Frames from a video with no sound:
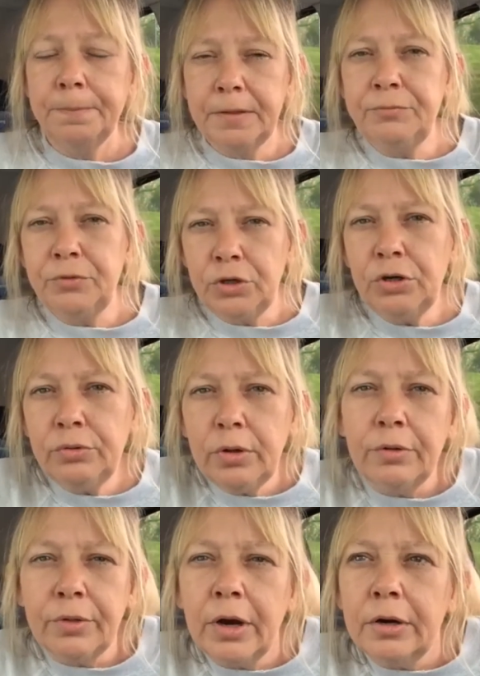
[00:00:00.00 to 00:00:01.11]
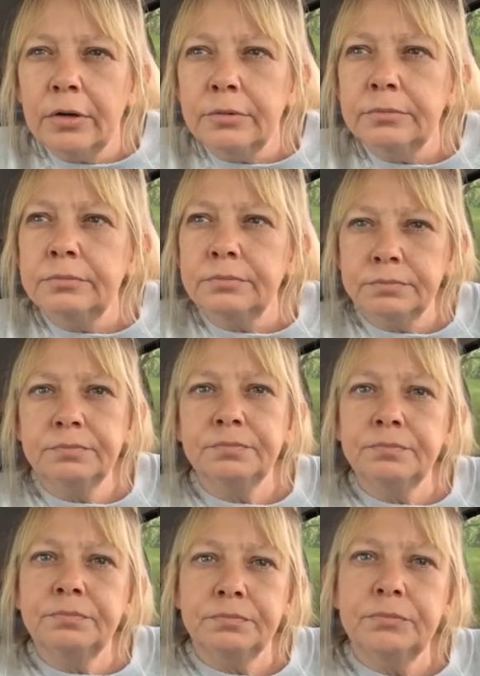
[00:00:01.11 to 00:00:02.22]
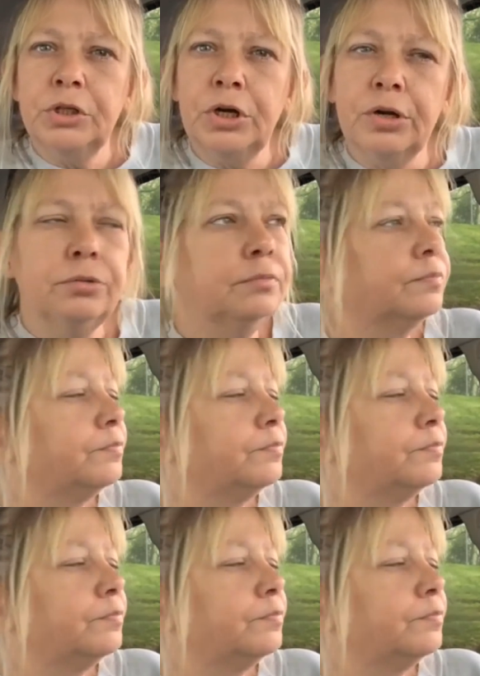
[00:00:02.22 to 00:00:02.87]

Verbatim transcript: If you do go there, you know.